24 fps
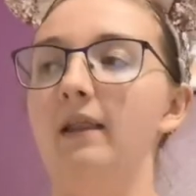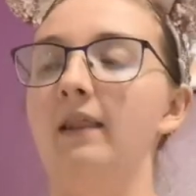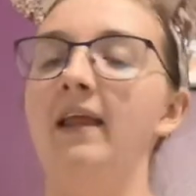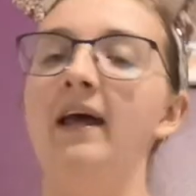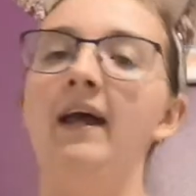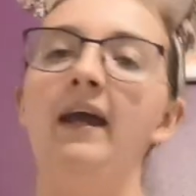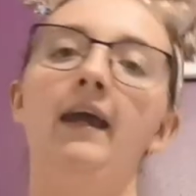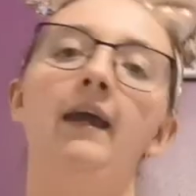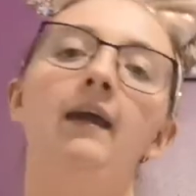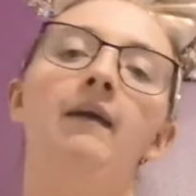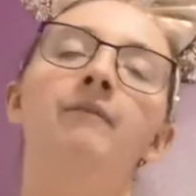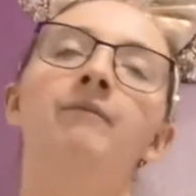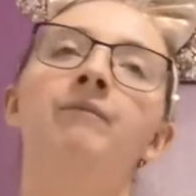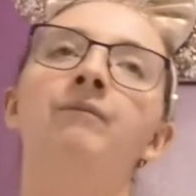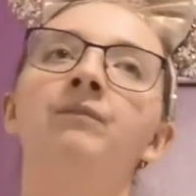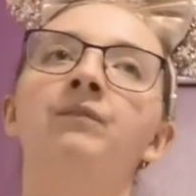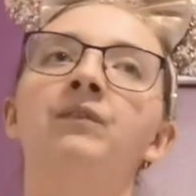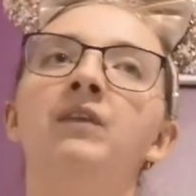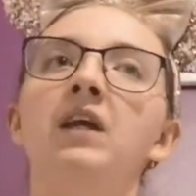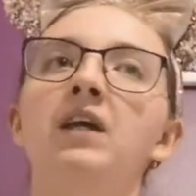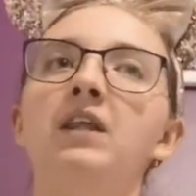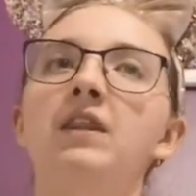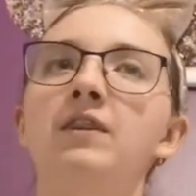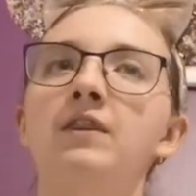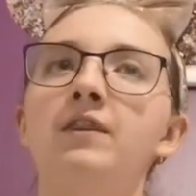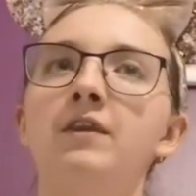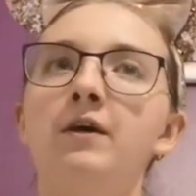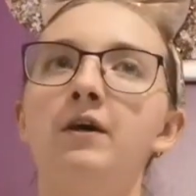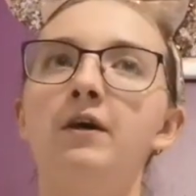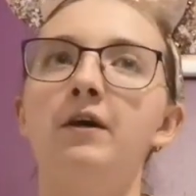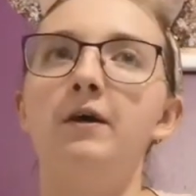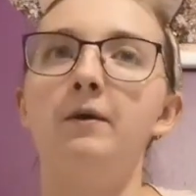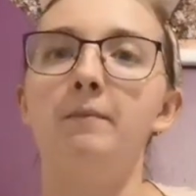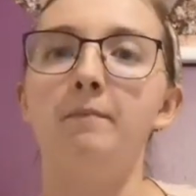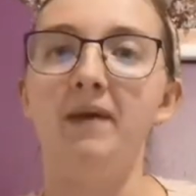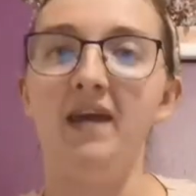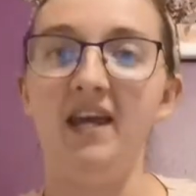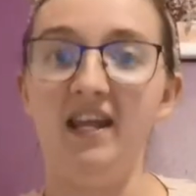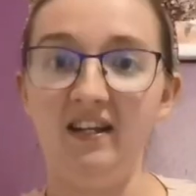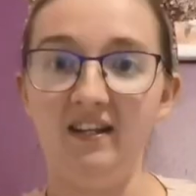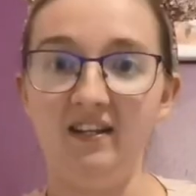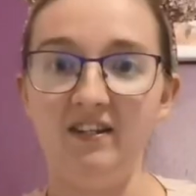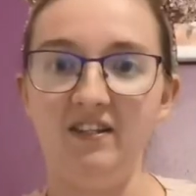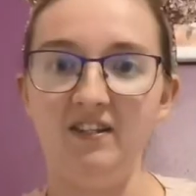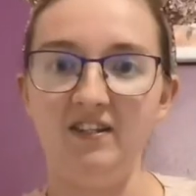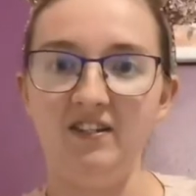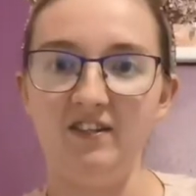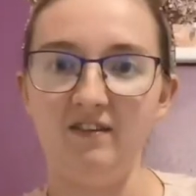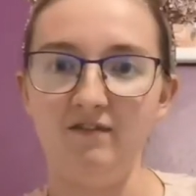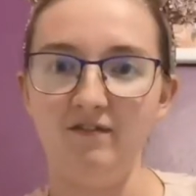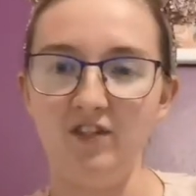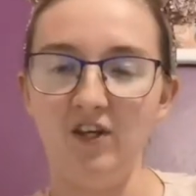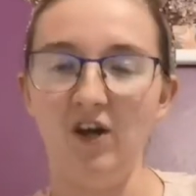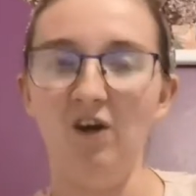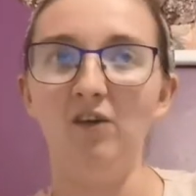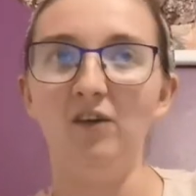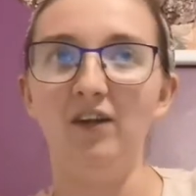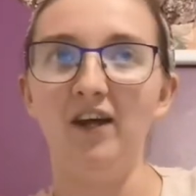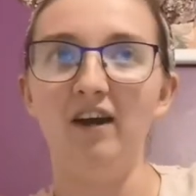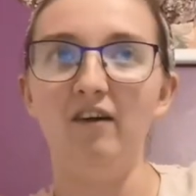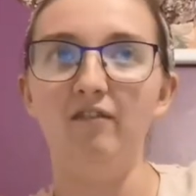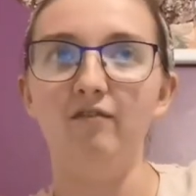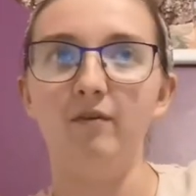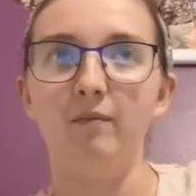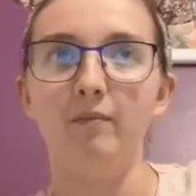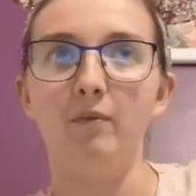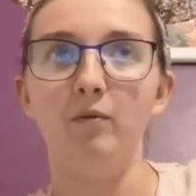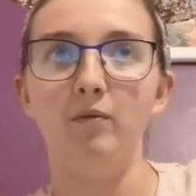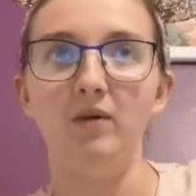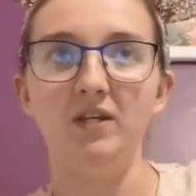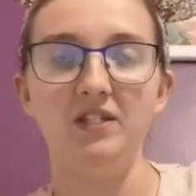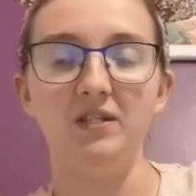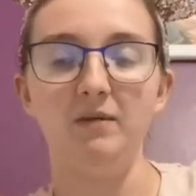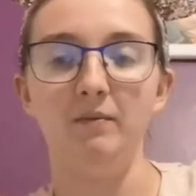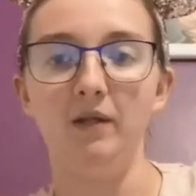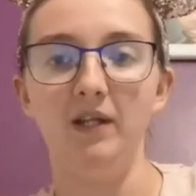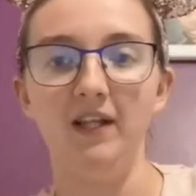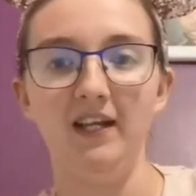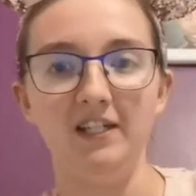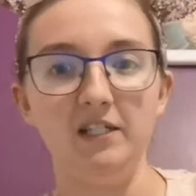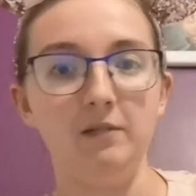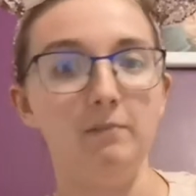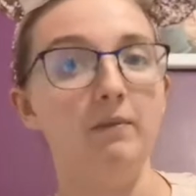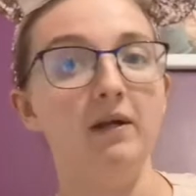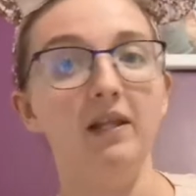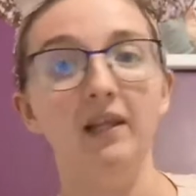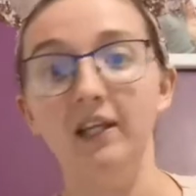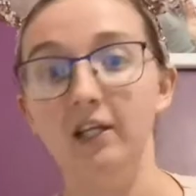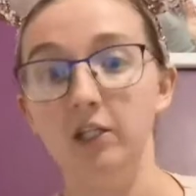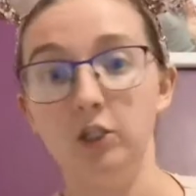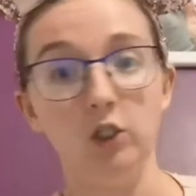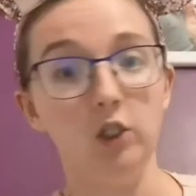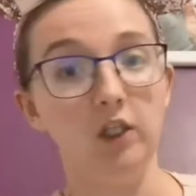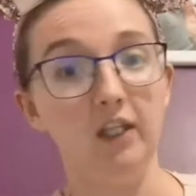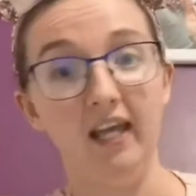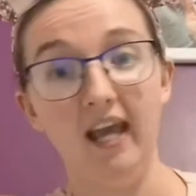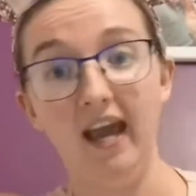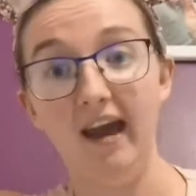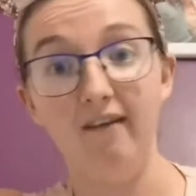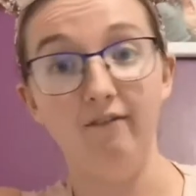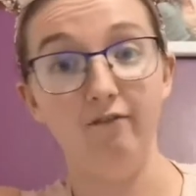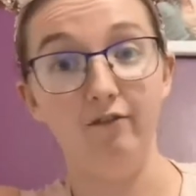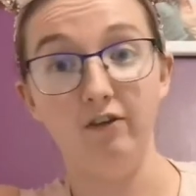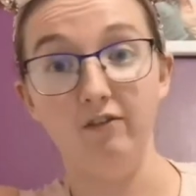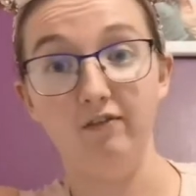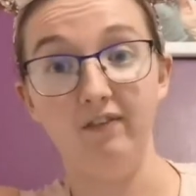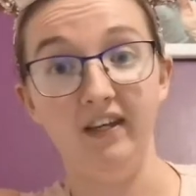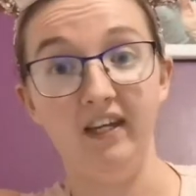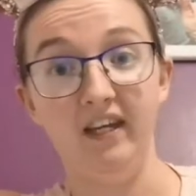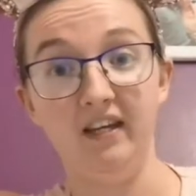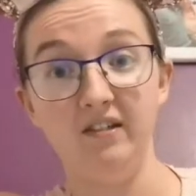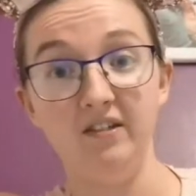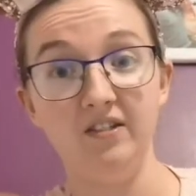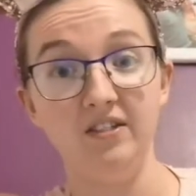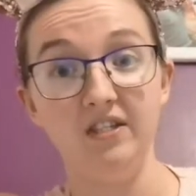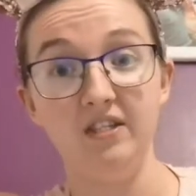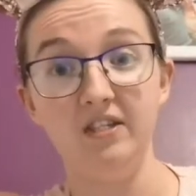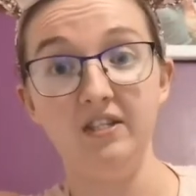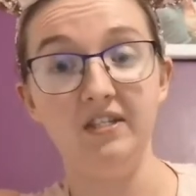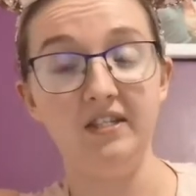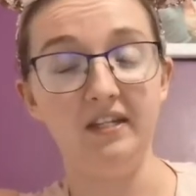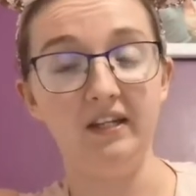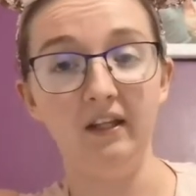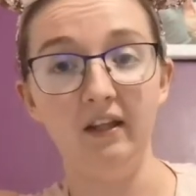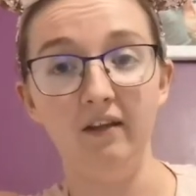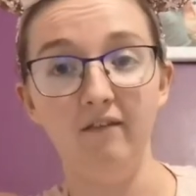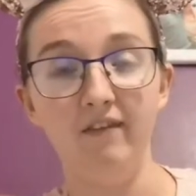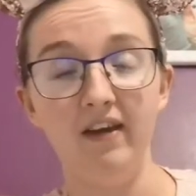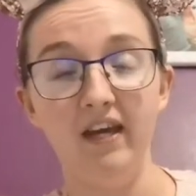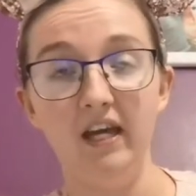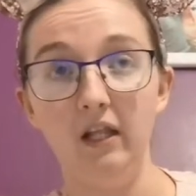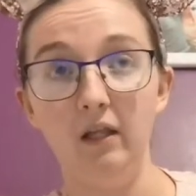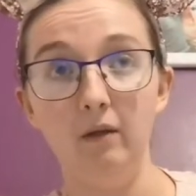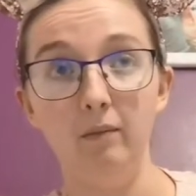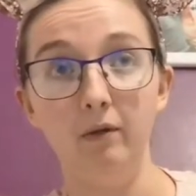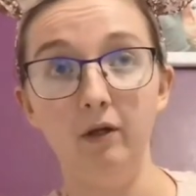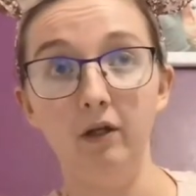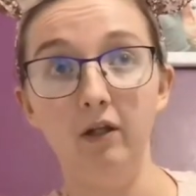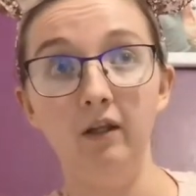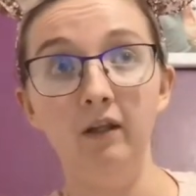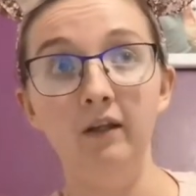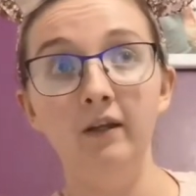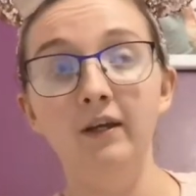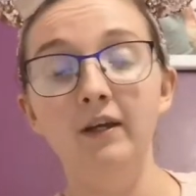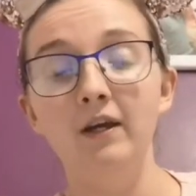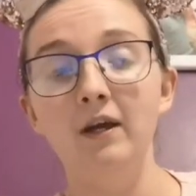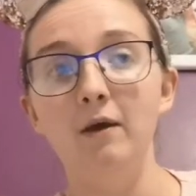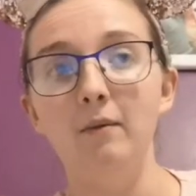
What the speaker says: Like, the pins have sold out from the Wisdom Collection, but literally everything else is still available.